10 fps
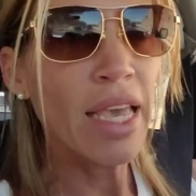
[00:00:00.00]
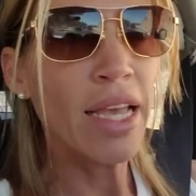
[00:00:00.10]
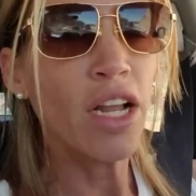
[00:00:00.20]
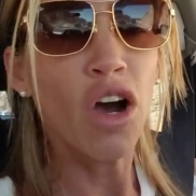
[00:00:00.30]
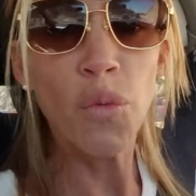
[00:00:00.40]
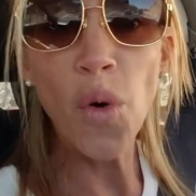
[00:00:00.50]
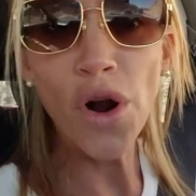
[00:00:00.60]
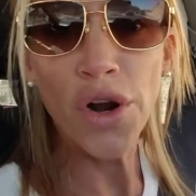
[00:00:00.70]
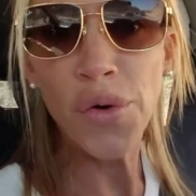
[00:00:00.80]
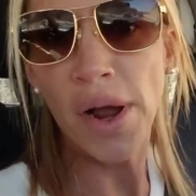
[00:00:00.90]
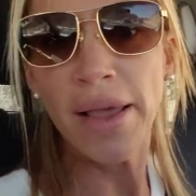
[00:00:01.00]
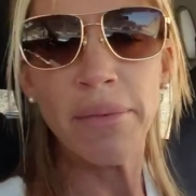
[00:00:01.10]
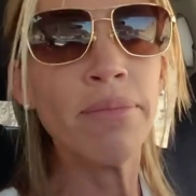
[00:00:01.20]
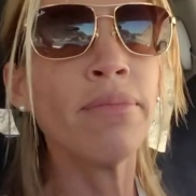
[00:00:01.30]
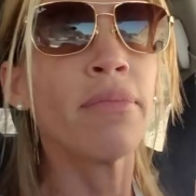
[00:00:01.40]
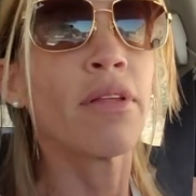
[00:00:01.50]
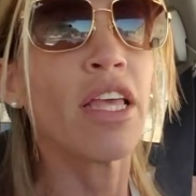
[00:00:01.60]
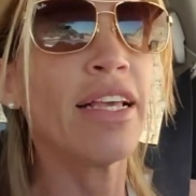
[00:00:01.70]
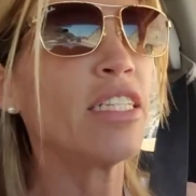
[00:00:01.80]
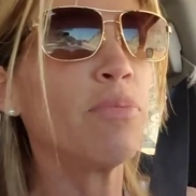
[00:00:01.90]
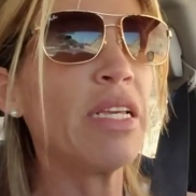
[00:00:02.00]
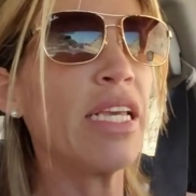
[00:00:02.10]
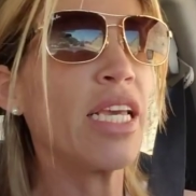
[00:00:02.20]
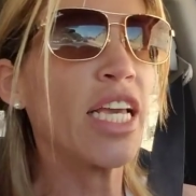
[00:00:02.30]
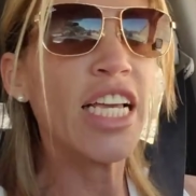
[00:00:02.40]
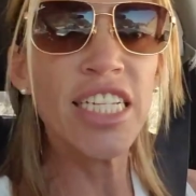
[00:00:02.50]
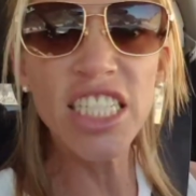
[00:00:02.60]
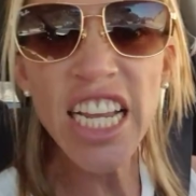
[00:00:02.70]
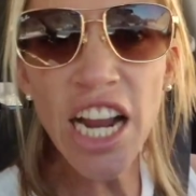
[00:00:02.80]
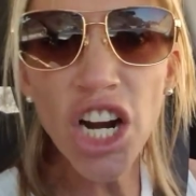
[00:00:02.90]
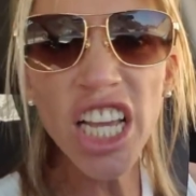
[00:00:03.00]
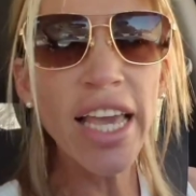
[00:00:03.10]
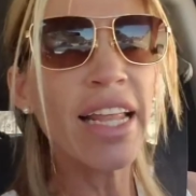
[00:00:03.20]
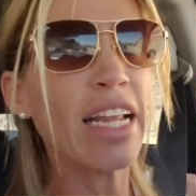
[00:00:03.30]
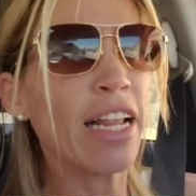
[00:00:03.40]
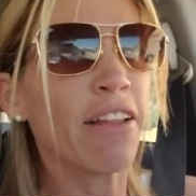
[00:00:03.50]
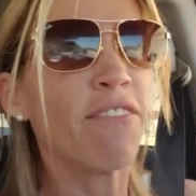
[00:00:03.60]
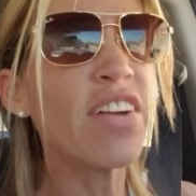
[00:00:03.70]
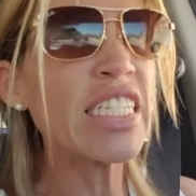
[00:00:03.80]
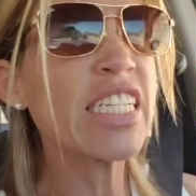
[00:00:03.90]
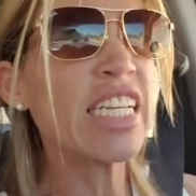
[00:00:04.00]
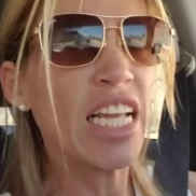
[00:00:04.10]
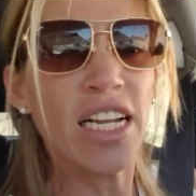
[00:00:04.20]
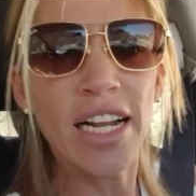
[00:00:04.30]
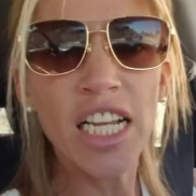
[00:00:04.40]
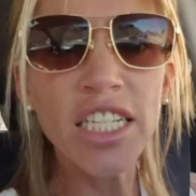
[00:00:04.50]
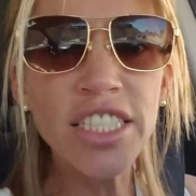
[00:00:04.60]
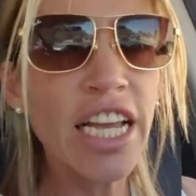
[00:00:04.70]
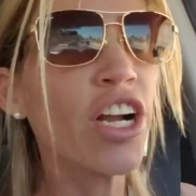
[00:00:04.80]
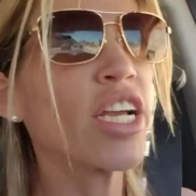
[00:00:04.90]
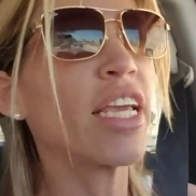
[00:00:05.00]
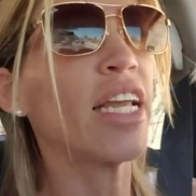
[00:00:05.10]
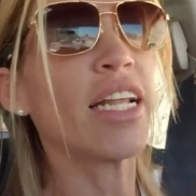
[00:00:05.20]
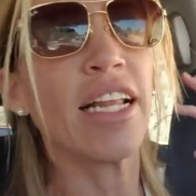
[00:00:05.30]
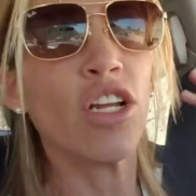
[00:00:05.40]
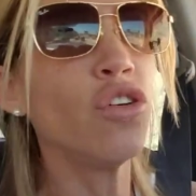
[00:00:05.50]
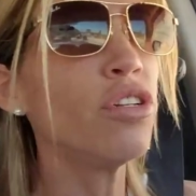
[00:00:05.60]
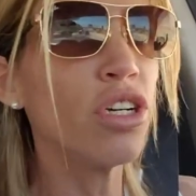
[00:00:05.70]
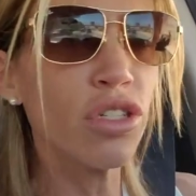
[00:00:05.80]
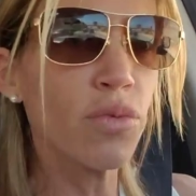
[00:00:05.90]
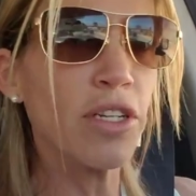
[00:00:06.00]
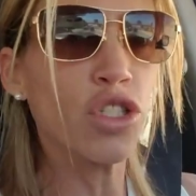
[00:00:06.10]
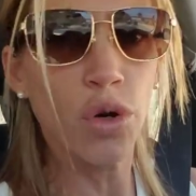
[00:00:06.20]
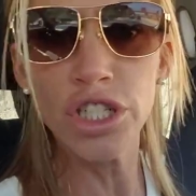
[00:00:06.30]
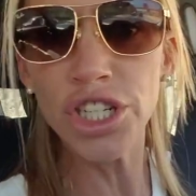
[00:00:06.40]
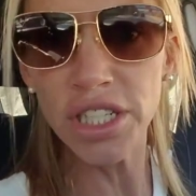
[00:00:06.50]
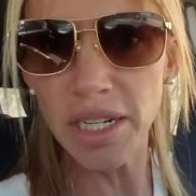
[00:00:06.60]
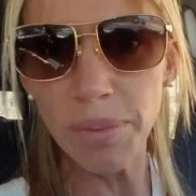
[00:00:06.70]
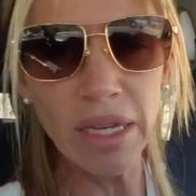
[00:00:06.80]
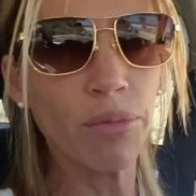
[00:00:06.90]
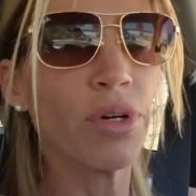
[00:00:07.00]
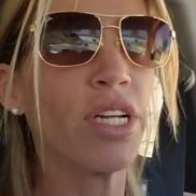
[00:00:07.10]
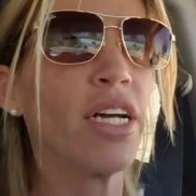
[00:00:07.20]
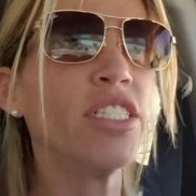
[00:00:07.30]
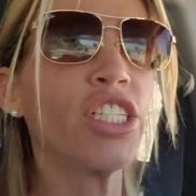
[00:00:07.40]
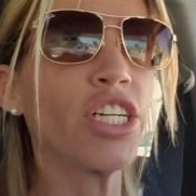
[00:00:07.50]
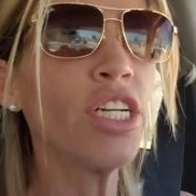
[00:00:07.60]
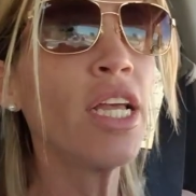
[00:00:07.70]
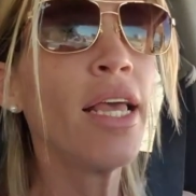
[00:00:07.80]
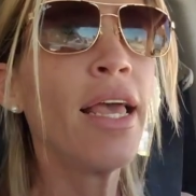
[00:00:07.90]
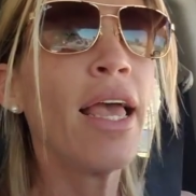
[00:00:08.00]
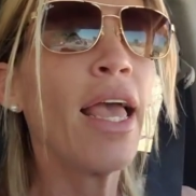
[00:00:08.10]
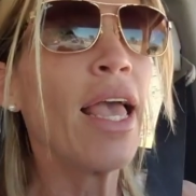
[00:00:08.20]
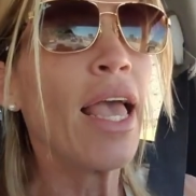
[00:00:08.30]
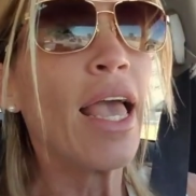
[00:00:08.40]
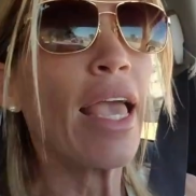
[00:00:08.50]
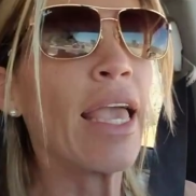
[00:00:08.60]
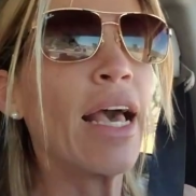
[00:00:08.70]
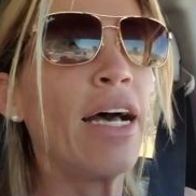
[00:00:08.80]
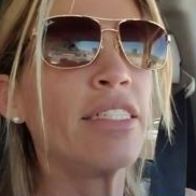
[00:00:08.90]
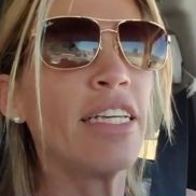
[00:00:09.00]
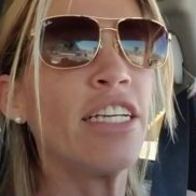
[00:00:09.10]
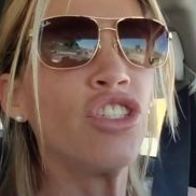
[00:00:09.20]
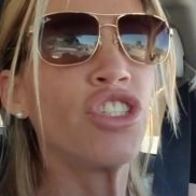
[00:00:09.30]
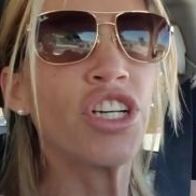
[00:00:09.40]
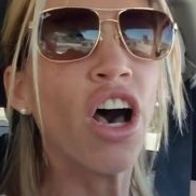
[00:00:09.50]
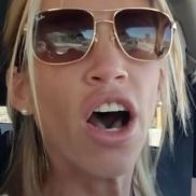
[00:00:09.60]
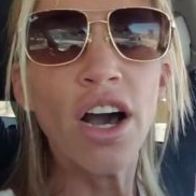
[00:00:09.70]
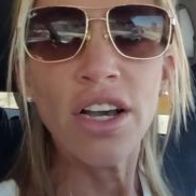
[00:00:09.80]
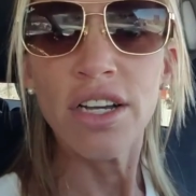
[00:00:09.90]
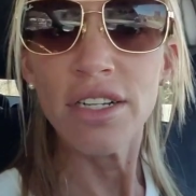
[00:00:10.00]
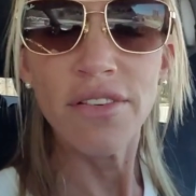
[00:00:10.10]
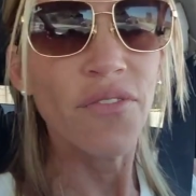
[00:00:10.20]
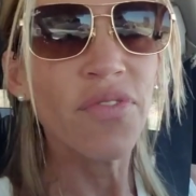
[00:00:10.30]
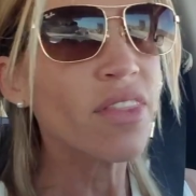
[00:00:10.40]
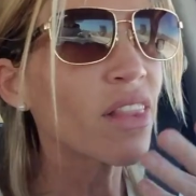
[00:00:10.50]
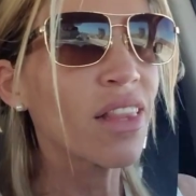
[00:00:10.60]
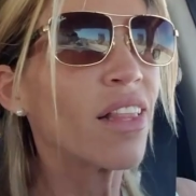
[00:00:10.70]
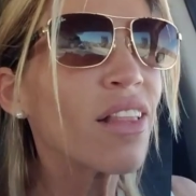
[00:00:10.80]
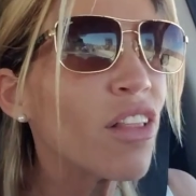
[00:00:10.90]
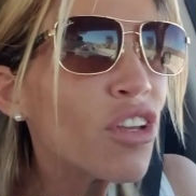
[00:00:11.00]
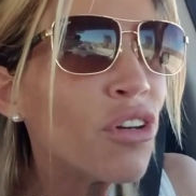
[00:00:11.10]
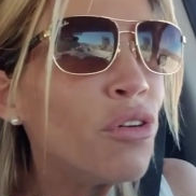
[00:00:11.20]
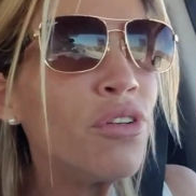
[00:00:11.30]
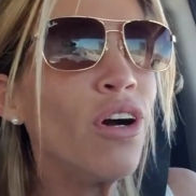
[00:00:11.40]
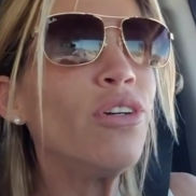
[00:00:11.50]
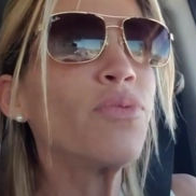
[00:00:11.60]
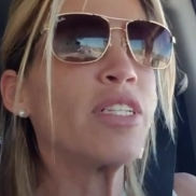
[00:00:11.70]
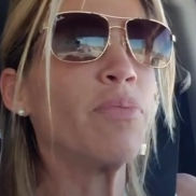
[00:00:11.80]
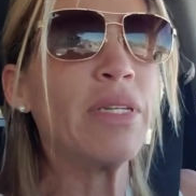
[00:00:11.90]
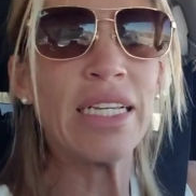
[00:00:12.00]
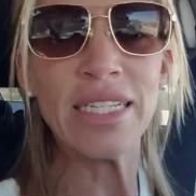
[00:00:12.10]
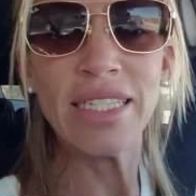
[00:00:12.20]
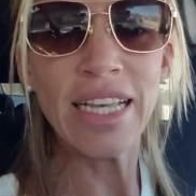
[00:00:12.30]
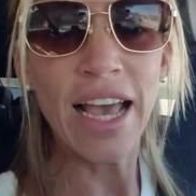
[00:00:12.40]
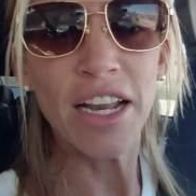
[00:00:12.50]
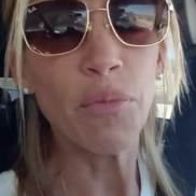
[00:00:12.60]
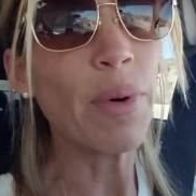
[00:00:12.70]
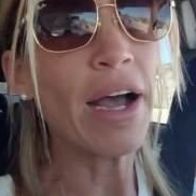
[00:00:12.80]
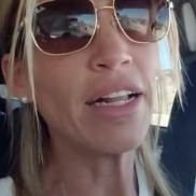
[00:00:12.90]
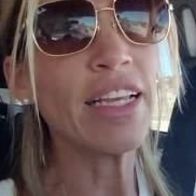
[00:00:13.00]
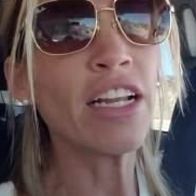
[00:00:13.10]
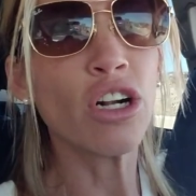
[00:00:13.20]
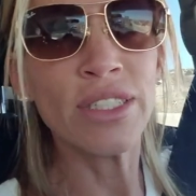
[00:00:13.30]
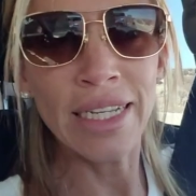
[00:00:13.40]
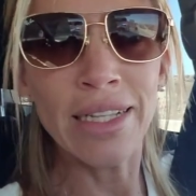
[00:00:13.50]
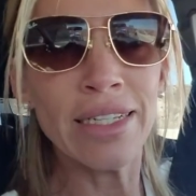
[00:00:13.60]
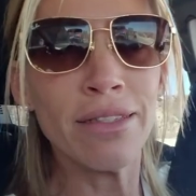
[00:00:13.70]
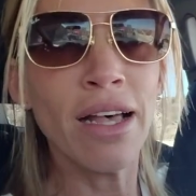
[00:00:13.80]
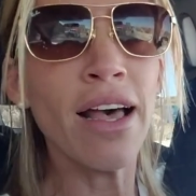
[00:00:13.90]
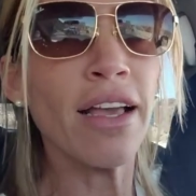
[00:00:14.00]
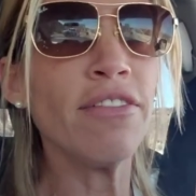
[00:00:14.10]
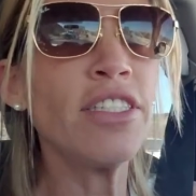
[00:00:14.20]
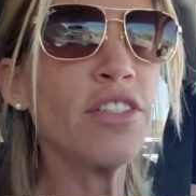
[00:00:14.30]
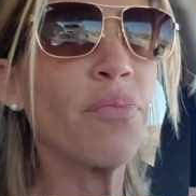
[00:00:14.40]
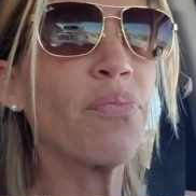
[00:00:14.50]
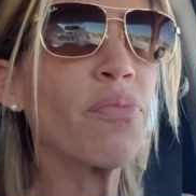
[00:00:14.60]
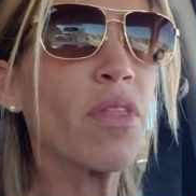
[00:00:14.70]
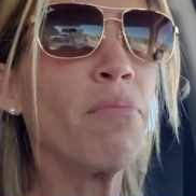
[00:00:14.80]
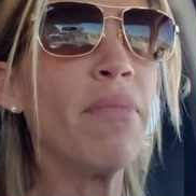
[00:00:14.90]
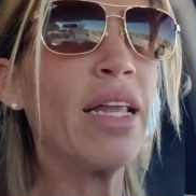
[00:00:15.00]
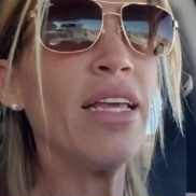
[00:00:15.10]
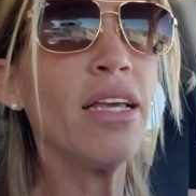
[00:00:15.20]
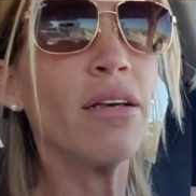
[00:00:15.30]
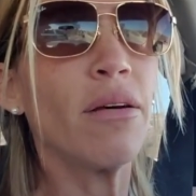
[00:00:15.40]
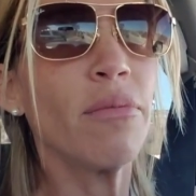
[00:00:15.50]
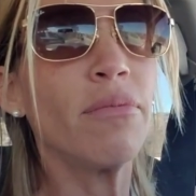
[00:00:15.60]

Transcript: in a war crime is being interrogated and investigated and interrogated, and who knows what torture they're being put under, and in talk, who knows what's being said, but in our daily lives, many